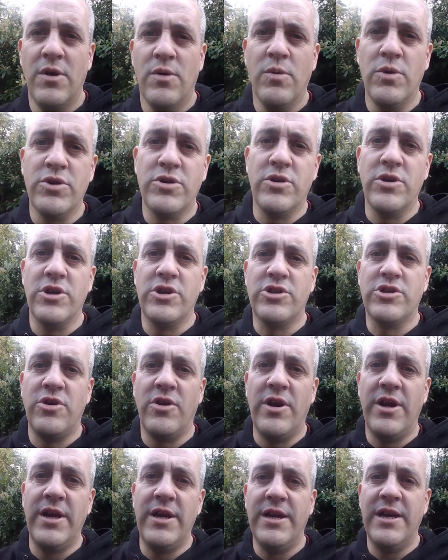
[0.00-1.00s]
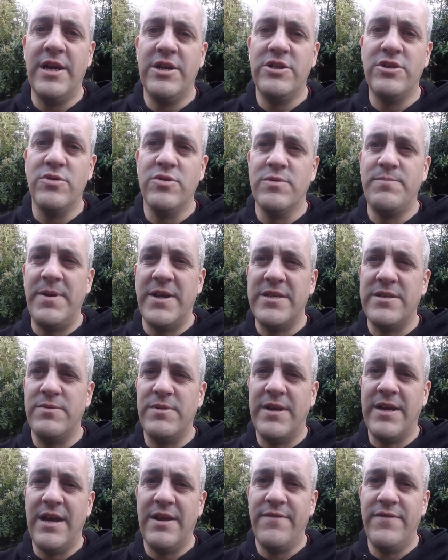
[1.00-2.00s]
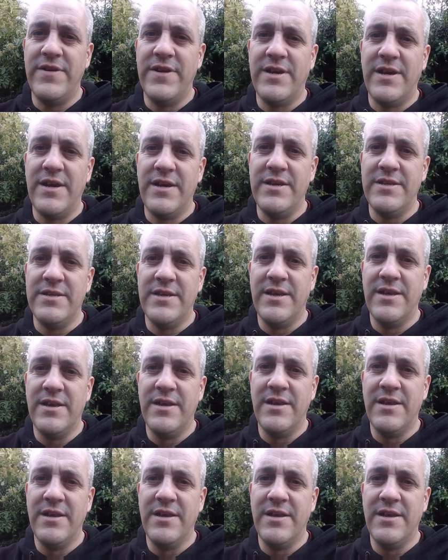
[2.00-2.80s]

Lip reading: we're just going to try and do as best as we can for you guys.